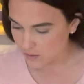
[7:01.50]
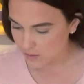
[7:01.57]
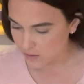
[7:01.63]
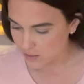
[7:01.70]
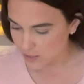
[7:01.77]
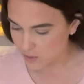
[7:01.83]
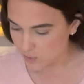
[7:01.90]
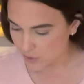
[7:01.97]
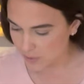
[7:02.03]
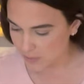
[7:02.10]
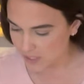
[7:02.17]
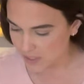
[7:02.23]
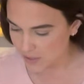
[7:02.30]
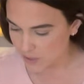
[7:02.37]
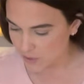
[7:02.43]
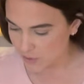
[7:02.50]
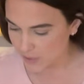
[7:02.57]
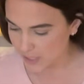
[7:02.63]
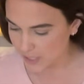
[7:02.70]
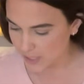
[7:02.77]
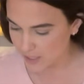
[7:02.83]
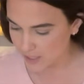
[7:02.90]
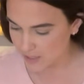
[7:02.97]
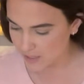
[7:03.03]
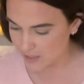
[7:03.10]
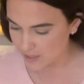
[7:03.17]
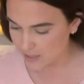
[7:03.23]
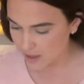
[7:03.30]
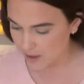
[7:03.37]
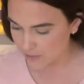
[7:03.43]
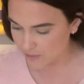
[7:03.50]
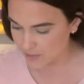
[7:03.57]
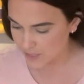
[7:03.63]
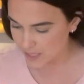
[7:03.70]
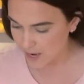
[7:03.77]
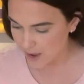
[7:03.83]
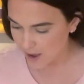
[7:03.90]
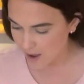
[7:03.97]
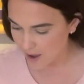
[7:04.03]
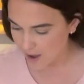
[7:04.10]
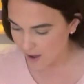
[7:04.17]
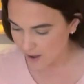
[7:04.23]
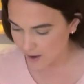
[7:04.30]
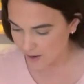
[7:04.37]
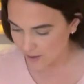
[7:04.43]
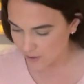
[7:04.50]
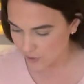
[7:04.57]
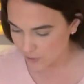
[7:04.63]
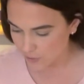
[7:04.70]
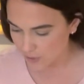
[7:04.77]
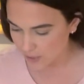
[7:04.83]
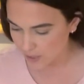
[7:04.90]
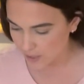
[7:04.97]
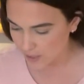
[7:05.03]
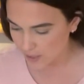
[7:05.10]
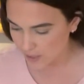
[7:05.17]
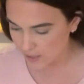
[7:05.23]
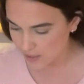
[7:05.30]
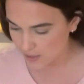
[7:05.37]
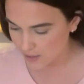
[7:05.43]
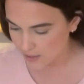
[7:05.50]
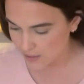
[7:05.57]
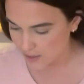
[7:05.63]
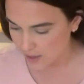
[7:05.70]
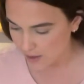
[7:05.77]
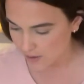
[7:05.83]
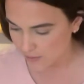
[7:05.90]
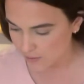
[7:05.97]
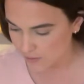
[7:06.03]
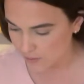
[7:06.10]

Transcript: This one means greatest love, Da-I, greatest love.